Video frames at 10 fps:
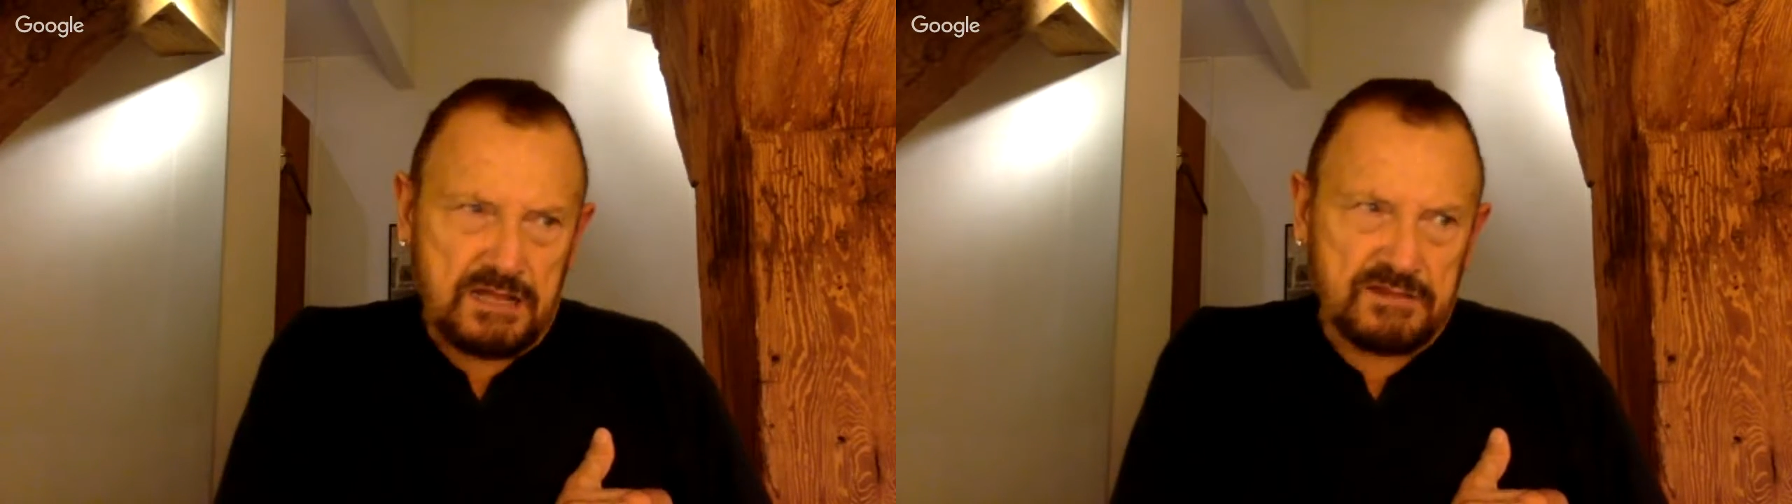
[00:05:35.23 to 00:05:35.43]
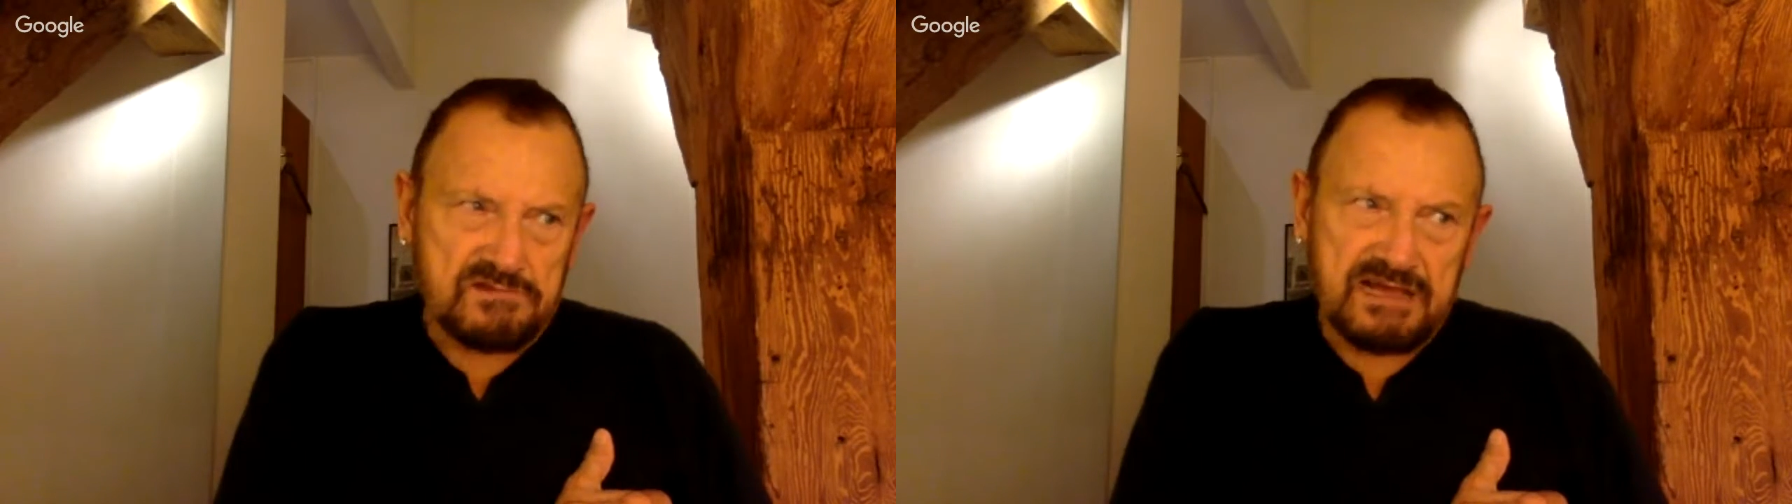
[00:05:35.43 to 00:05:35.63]

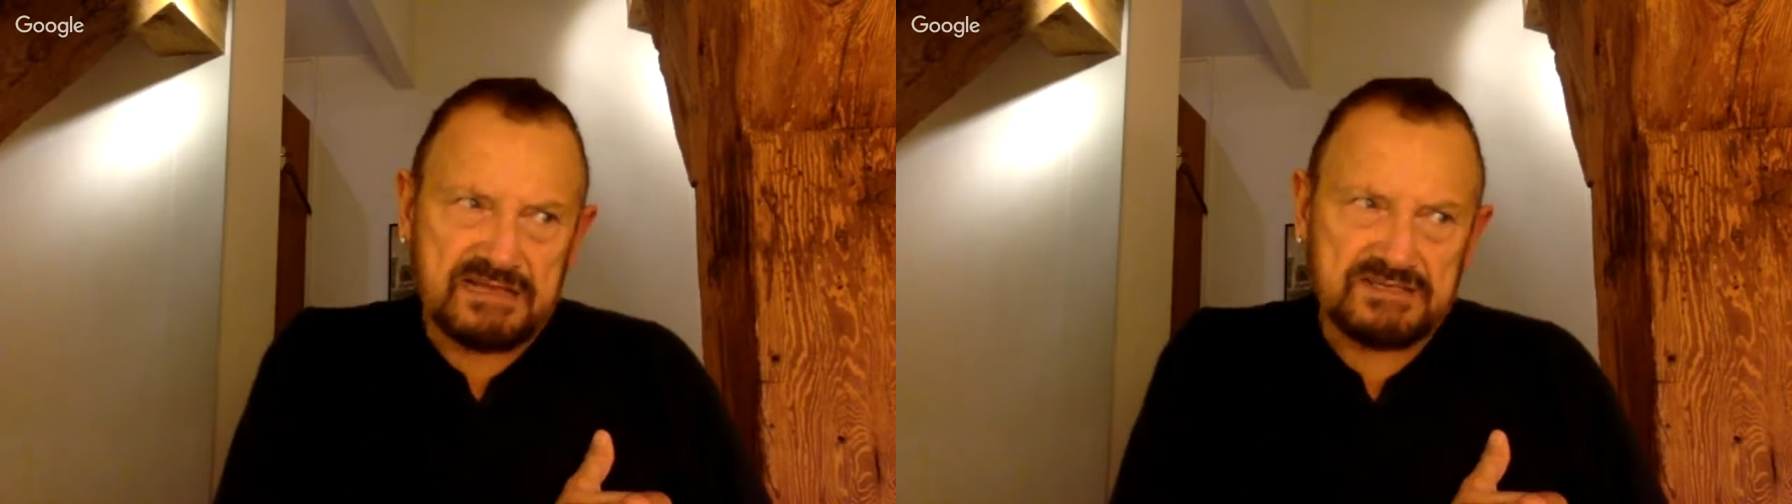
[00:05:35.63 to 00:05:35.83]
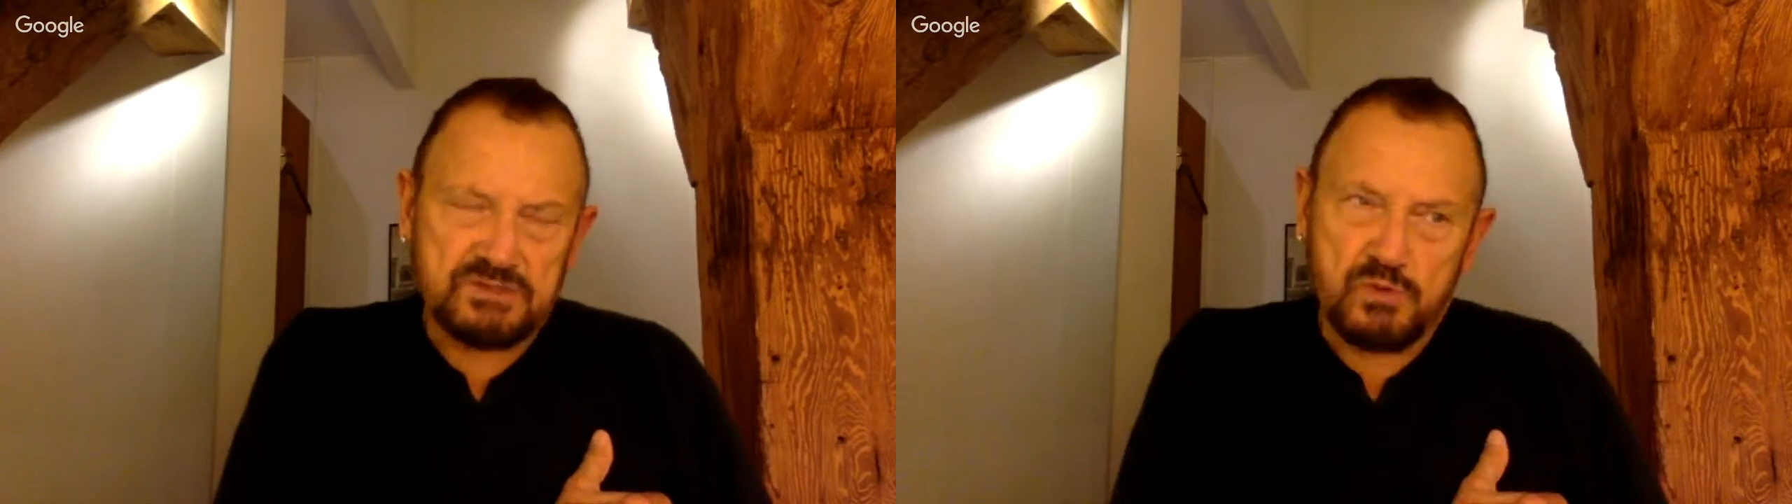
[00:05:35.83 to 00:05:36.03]

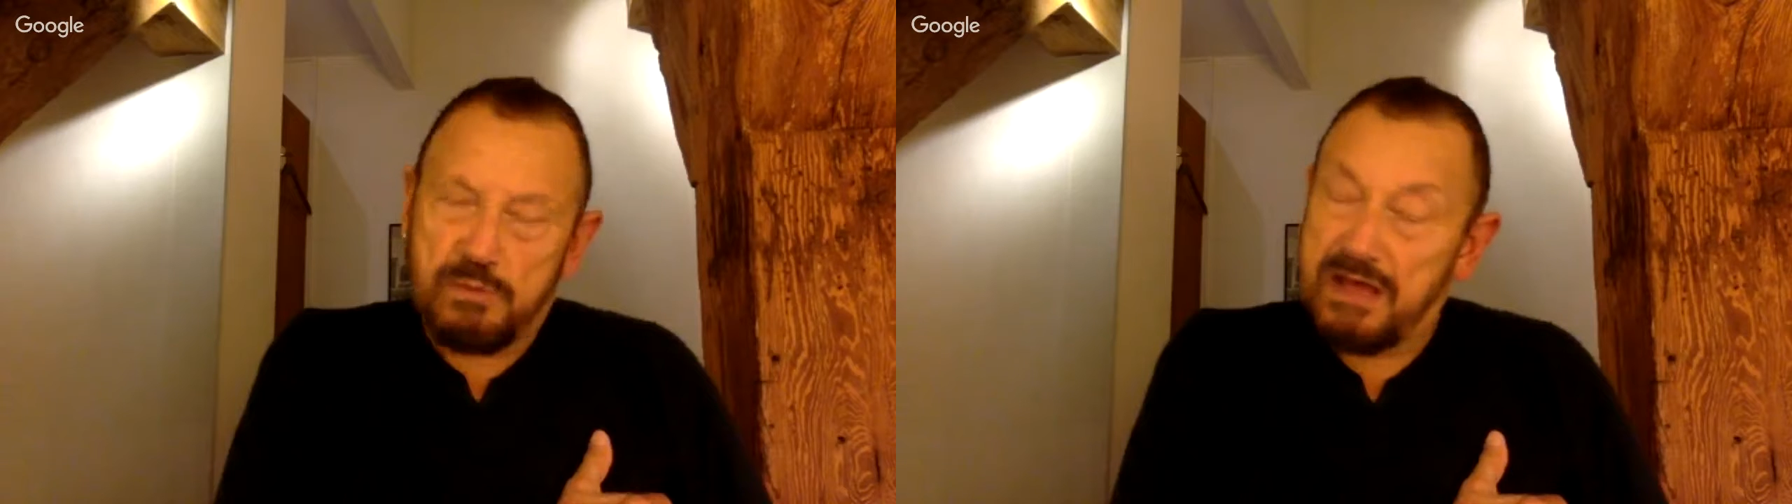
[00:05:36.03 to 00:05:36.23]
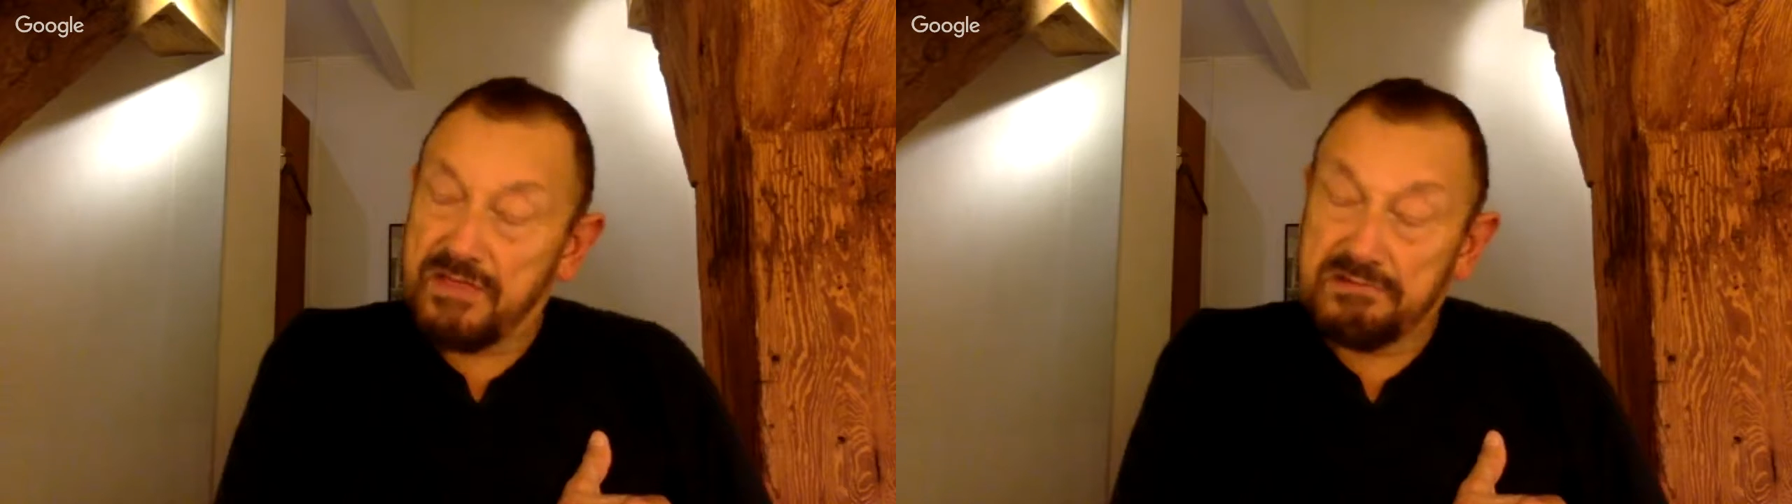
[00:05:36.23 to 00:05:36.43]
were
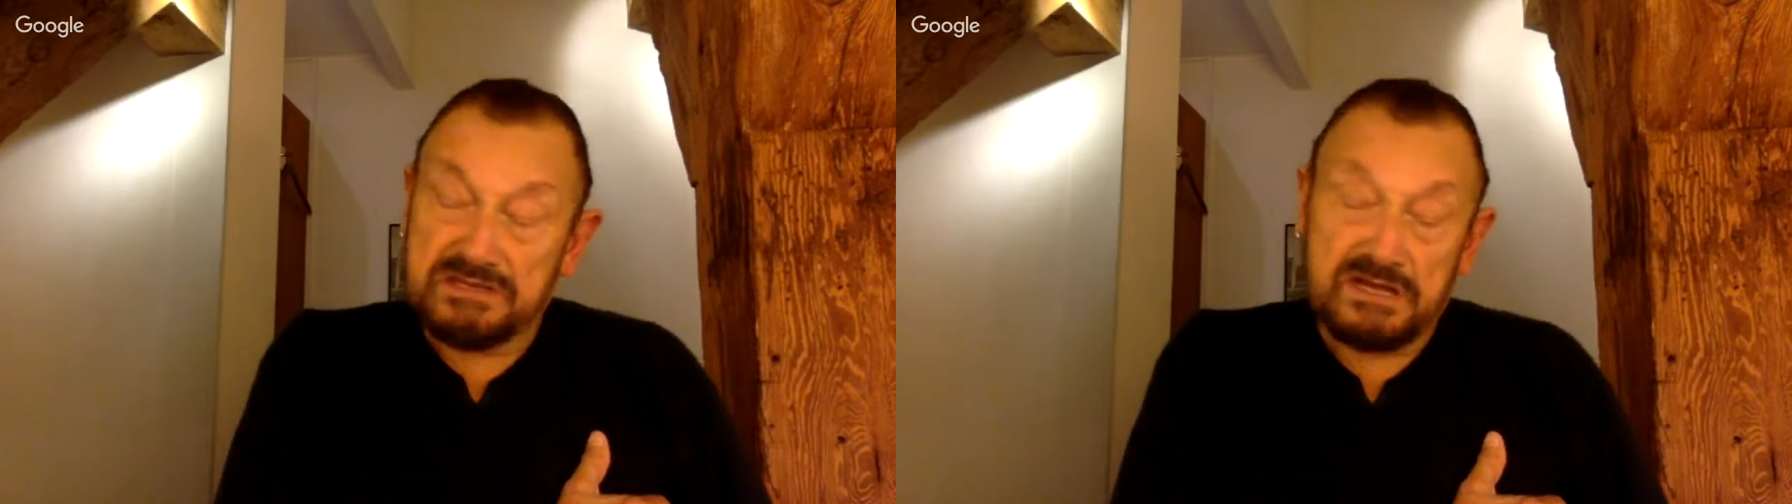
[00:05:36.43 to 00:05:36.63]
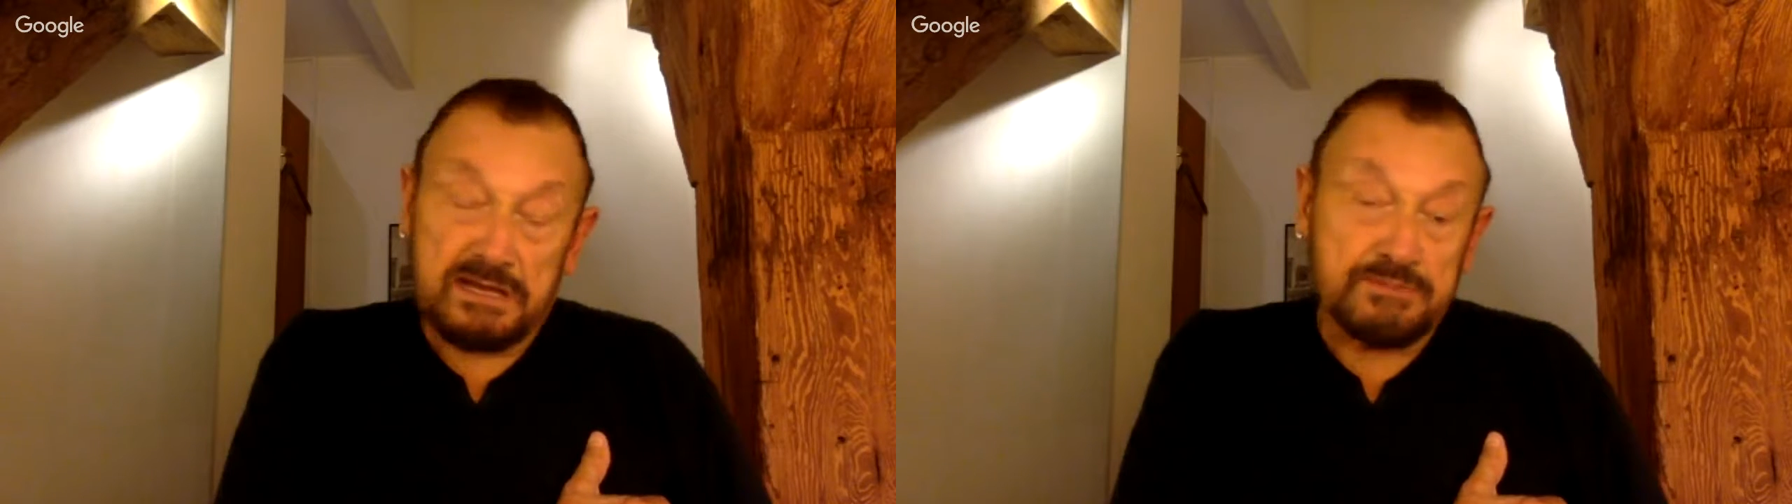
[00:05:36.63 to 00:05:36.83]
about 3
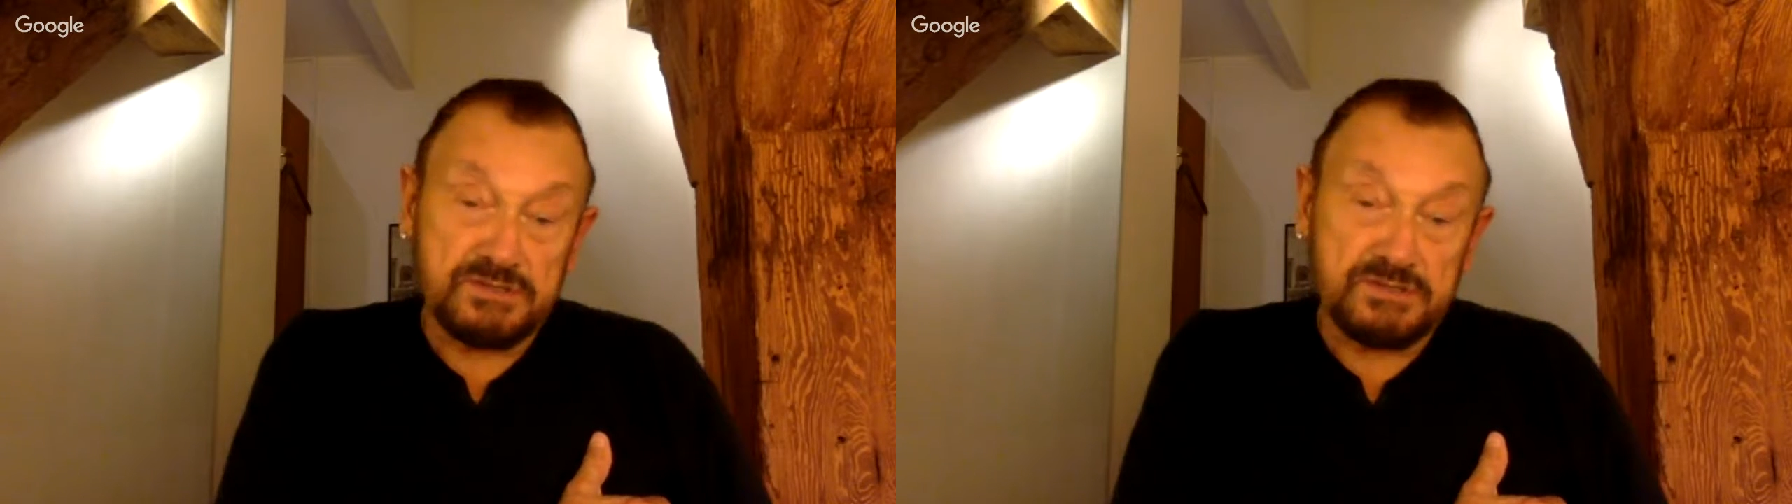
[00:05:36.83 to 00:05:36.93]
times